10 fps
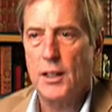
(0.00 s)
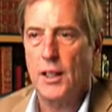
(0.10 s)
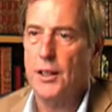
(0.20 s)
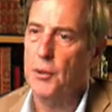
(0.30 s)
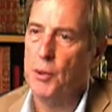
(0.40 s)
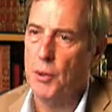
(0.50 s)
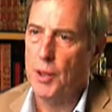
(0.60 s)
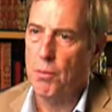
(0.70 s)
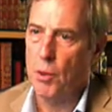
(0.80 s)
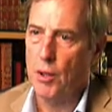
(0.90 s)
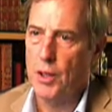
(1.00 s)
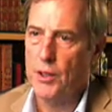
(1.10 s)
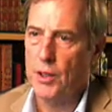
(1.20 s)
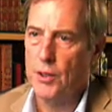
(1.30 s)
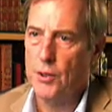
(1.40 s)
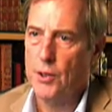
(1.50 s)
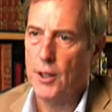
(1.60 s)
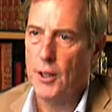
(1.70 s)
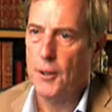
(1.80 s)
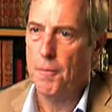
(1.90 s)
There was William Morris's
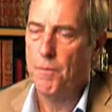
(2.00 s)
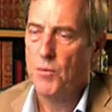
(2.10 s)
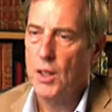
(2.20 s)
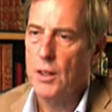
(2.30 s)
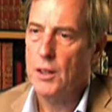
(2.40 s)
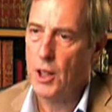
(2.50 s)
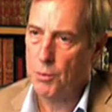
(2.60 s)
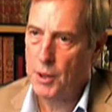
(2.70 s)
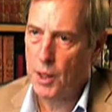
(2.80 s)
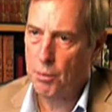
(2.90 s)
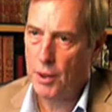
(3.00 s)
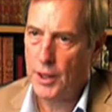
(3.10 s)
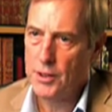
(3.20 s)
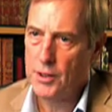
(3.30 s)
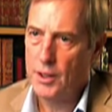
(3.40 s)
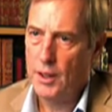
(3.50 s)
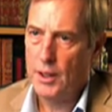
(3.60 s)
Kelmscott Press,